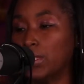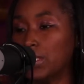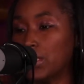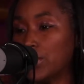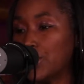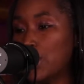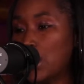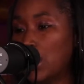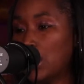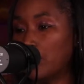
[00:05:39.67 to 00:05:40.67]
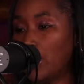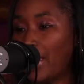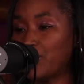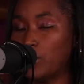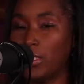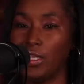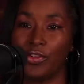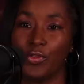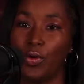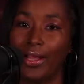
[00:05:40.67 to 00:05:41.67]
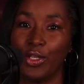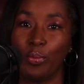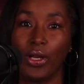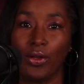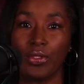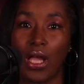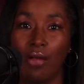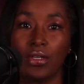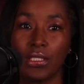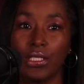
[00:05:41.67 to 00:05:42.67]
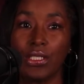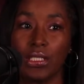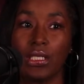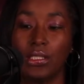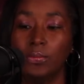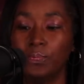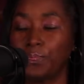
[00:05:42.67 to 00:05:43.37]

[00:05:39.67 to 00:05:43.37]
And so you have to be careful how you bring those conversations up.